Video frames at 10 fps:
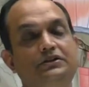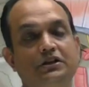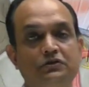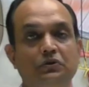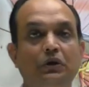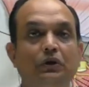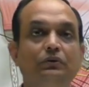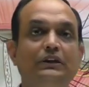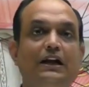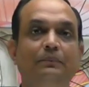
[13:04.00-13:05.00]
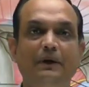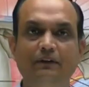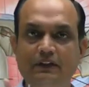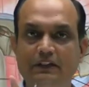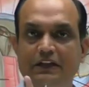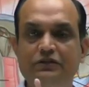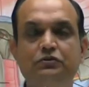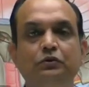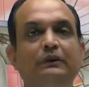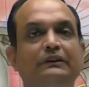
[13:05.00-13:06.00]
just told you that between these
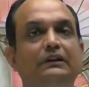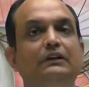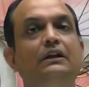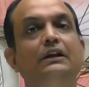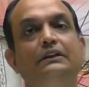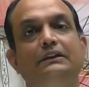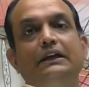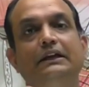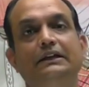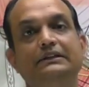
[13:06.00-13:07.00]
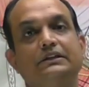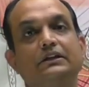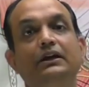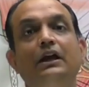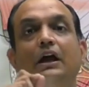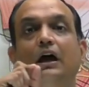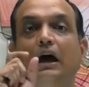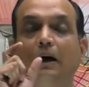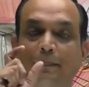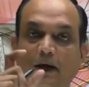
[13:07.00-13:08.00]
two muscle, there is a
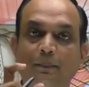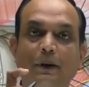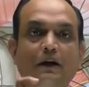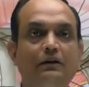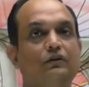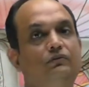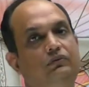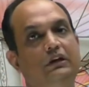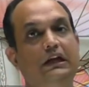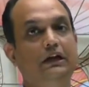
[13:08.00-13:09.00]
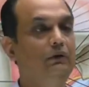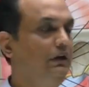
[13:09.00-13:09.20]
upper part of lingual